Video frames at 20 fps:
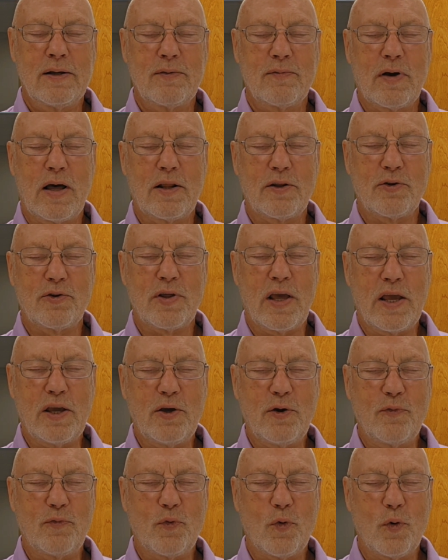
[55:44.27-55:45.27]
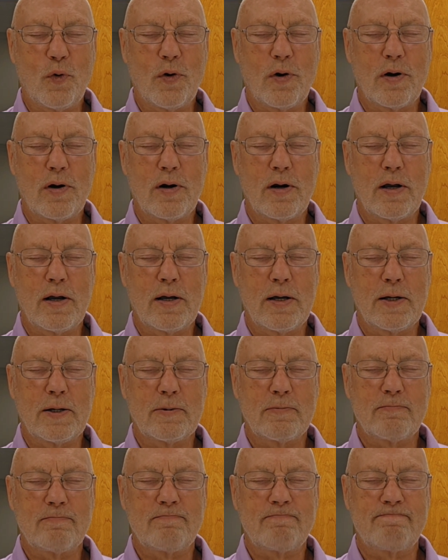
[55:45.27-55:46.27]
Father, thank you
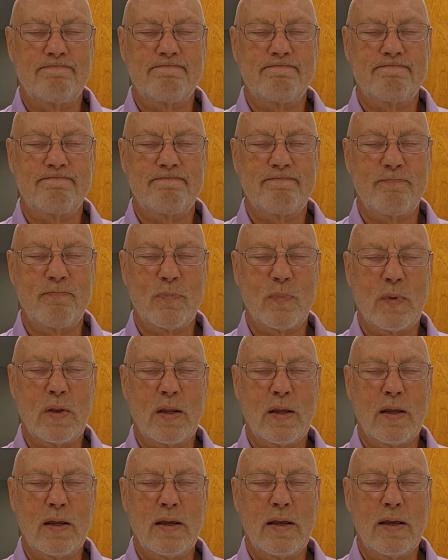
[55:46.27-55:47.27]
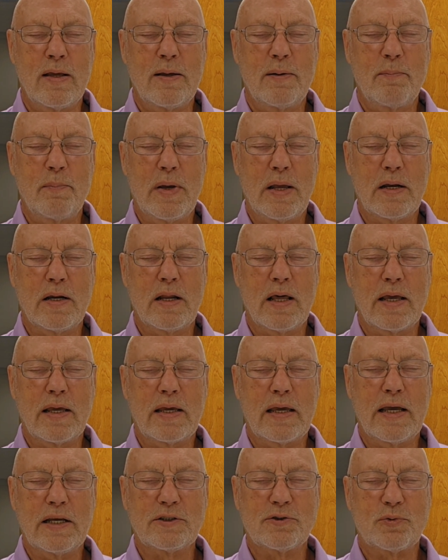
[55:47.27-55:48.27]
for men like
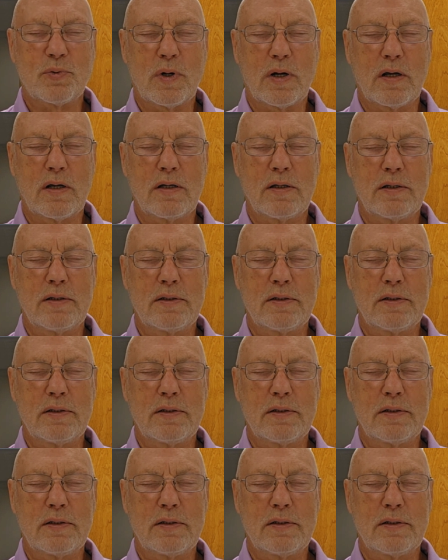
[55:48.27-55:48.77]
Ezra